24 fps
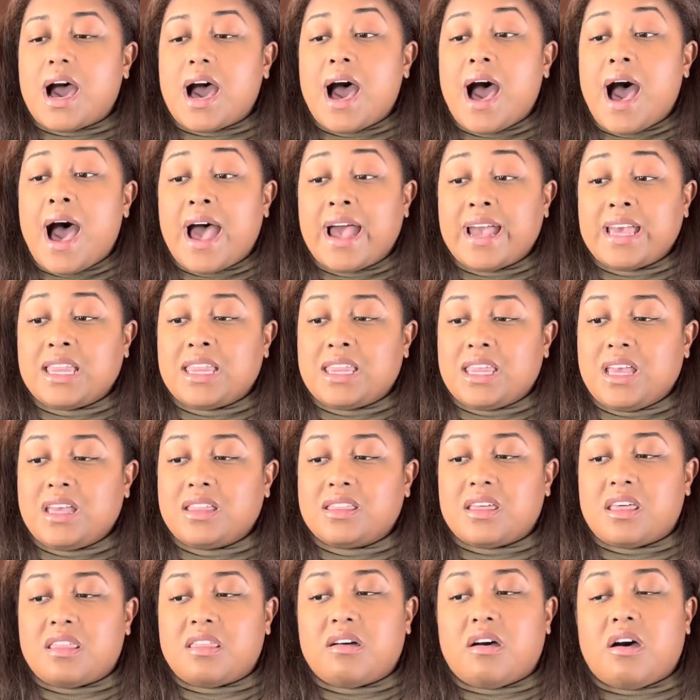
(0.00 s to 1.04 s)
I think
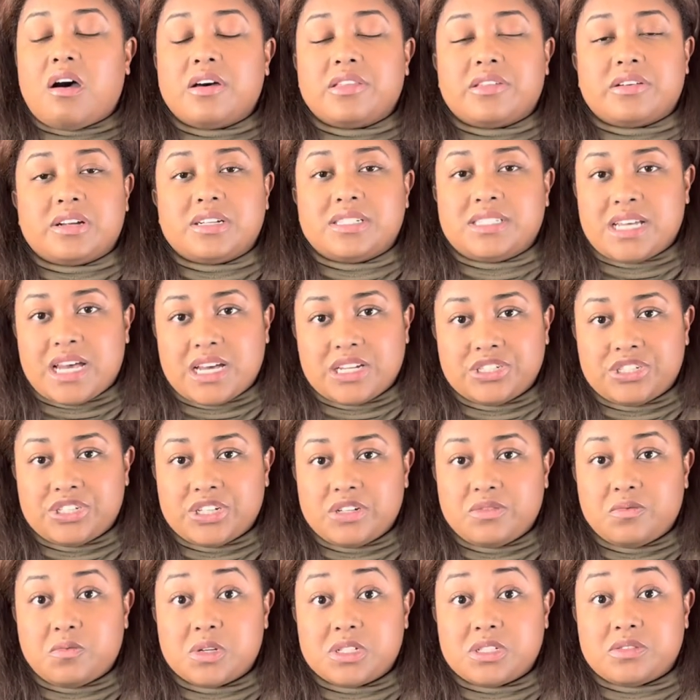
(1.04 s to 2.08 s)
that the author
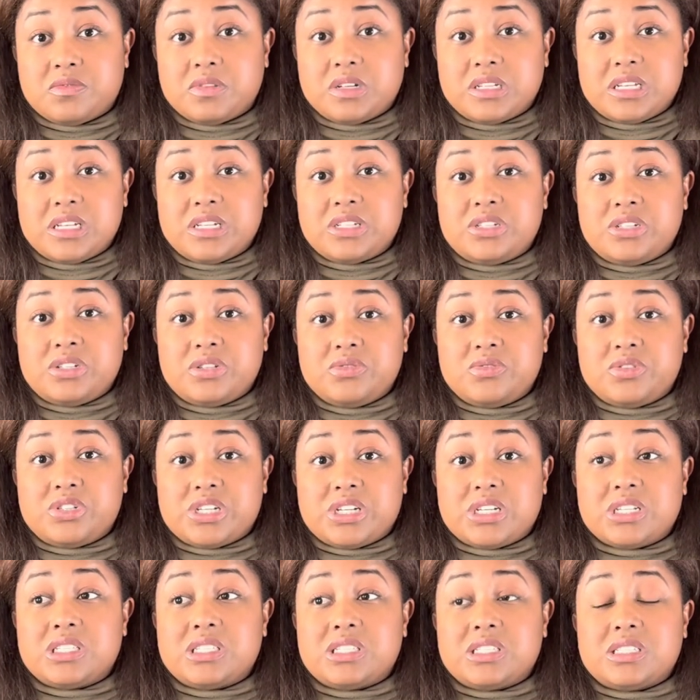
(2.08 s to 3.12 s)
intention was really to
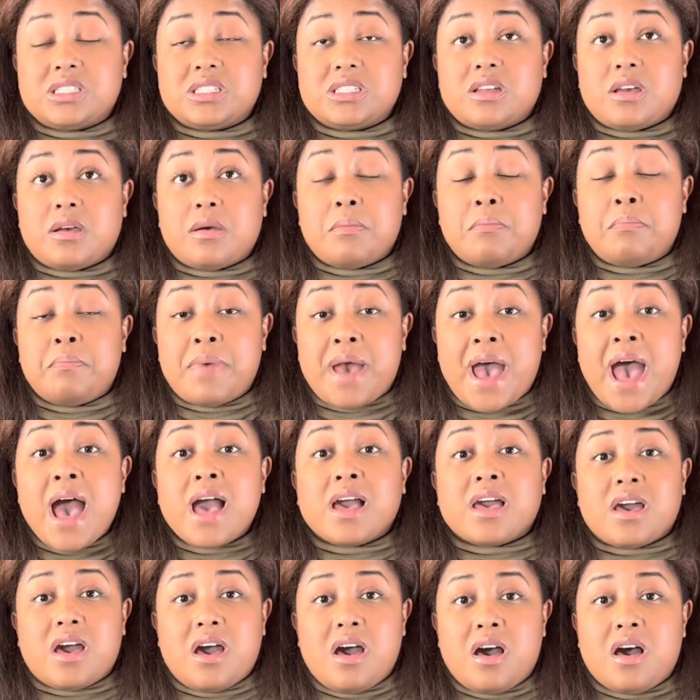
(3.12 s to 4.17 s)
just
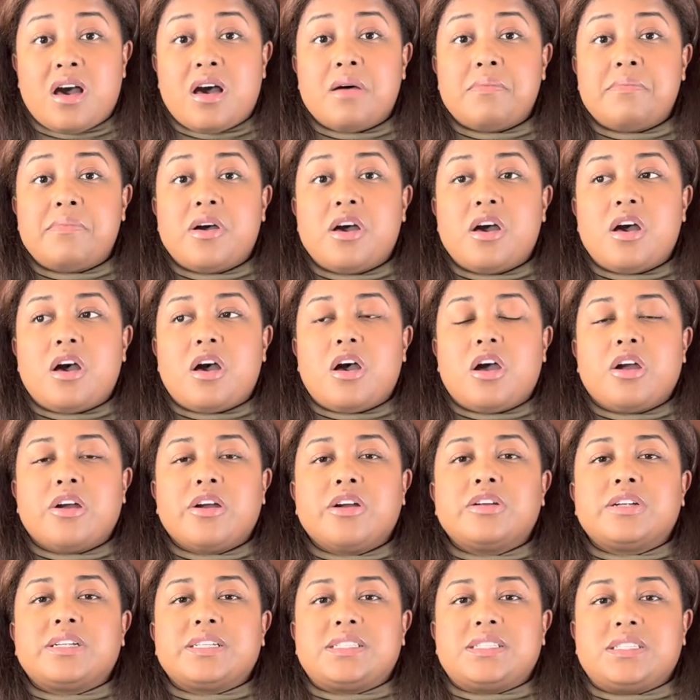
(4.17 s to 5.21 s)
back up
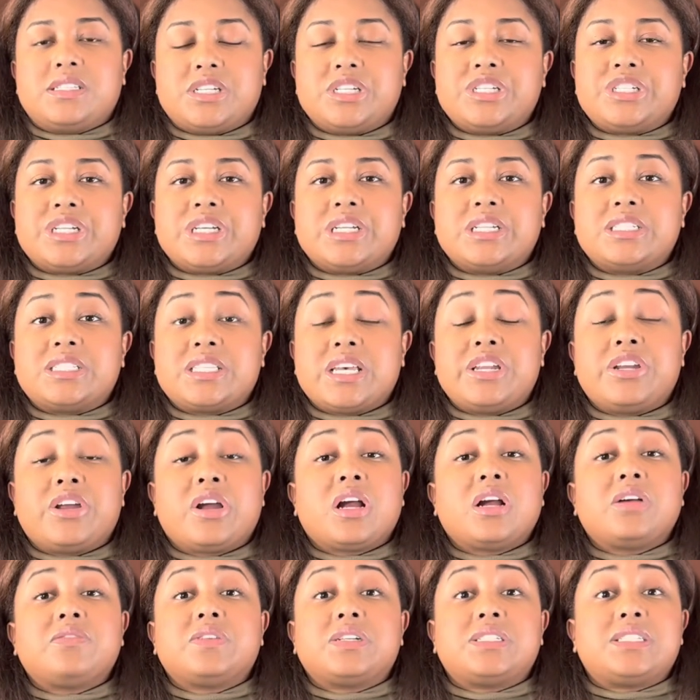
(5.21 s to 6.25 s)
her decisions in
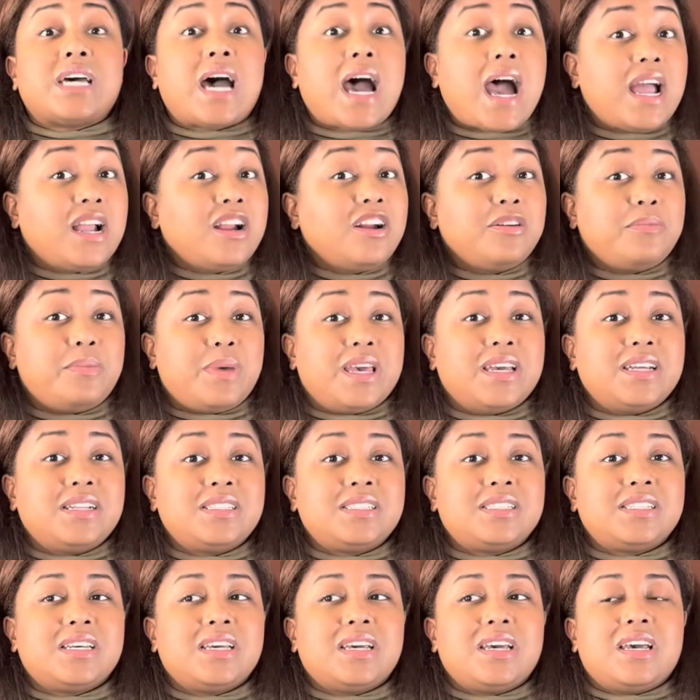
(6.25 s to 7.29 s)
her
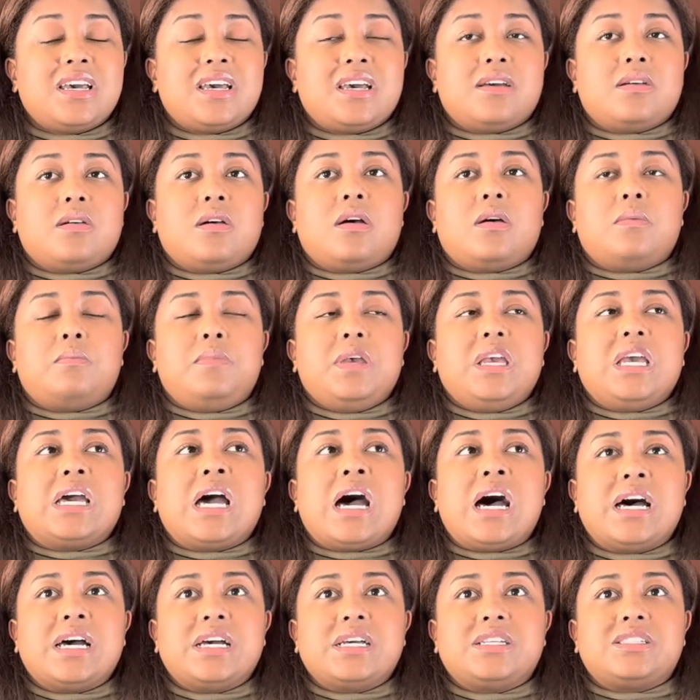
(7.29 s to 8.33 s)
retirement
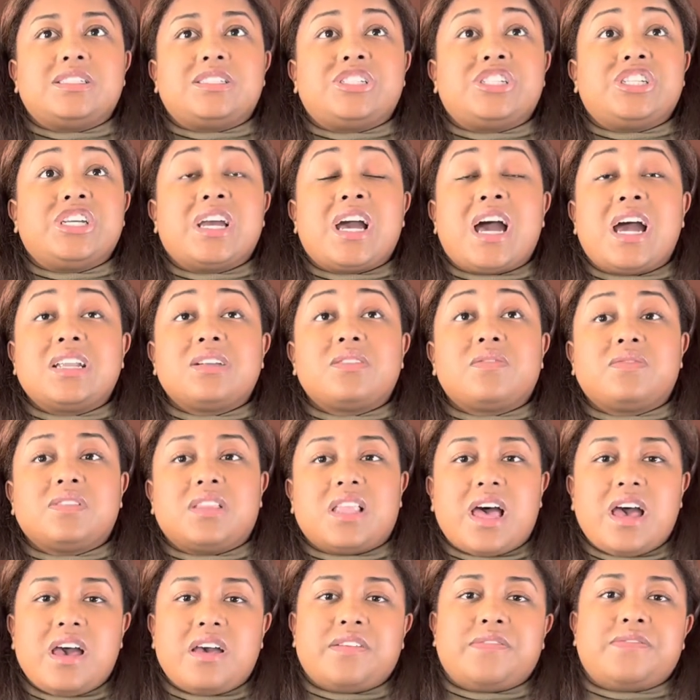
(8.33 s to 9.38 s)
because she kind of
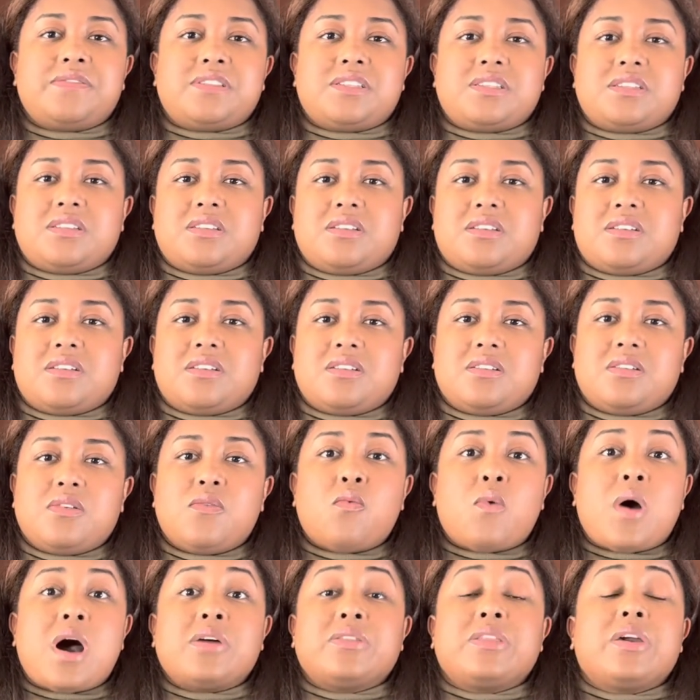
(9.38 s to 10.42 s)
left
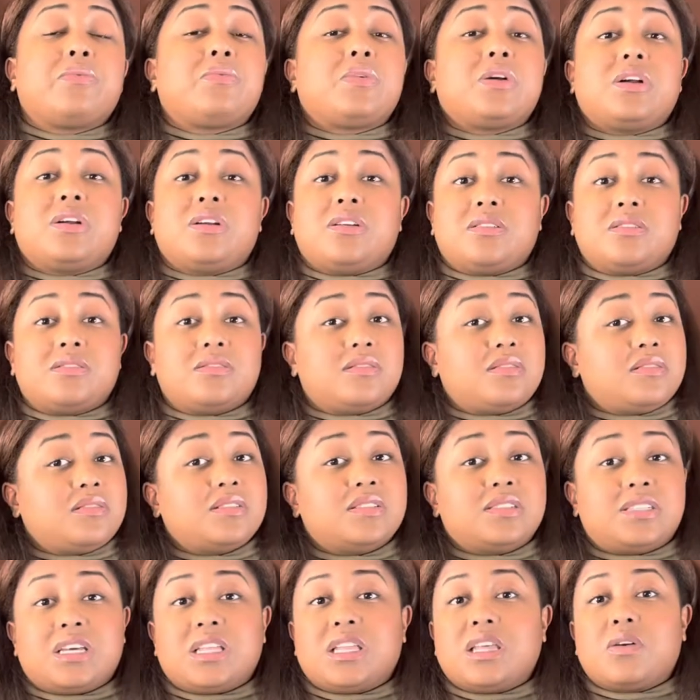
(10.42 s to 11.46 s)
while they were
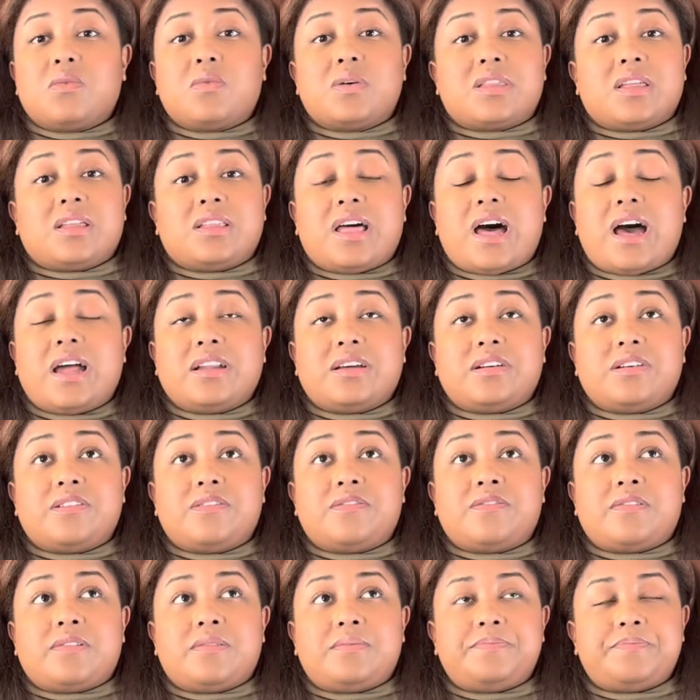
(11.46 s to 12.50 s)
dealing with a lot
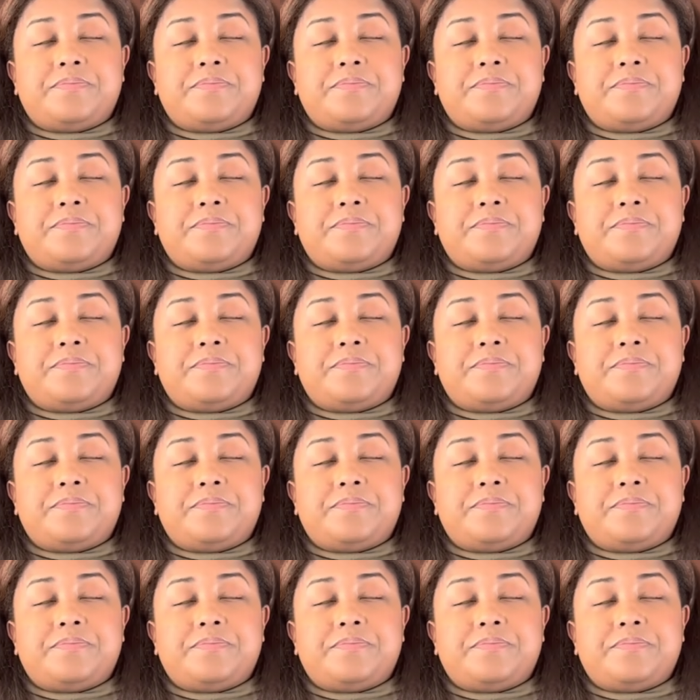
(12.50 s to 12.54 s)
of